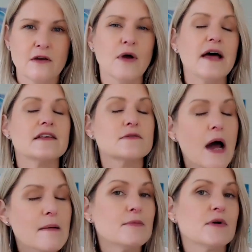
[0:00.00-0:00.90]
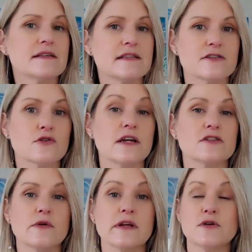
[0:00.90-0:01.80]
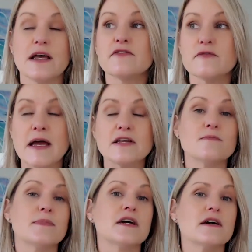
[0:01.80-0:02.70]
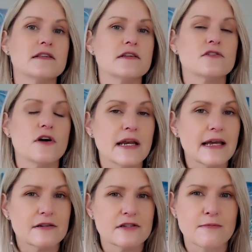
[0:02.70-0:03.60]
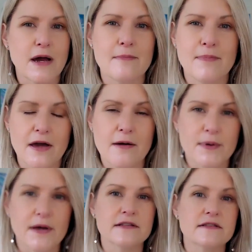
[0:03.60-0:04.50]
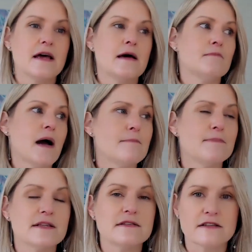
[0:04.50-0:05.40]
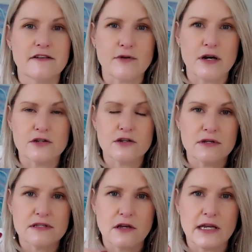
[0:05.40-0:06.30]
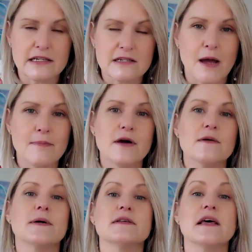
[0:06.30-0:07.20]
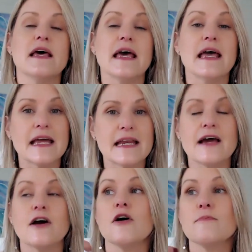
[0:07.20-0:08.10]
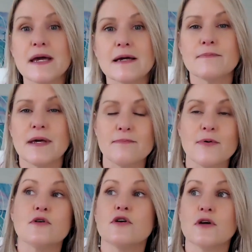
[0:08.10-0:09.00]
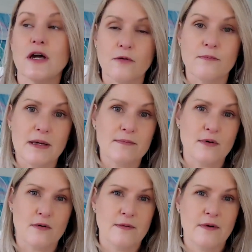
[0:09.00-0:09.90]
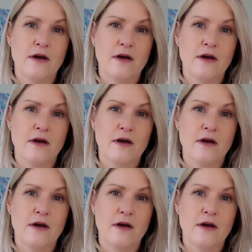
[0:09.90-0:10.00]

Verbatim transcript: right? That's why people get such great tr transformation because it's so linked to my purpose. My business of what I do is so linked to my purpose in helping people who help people.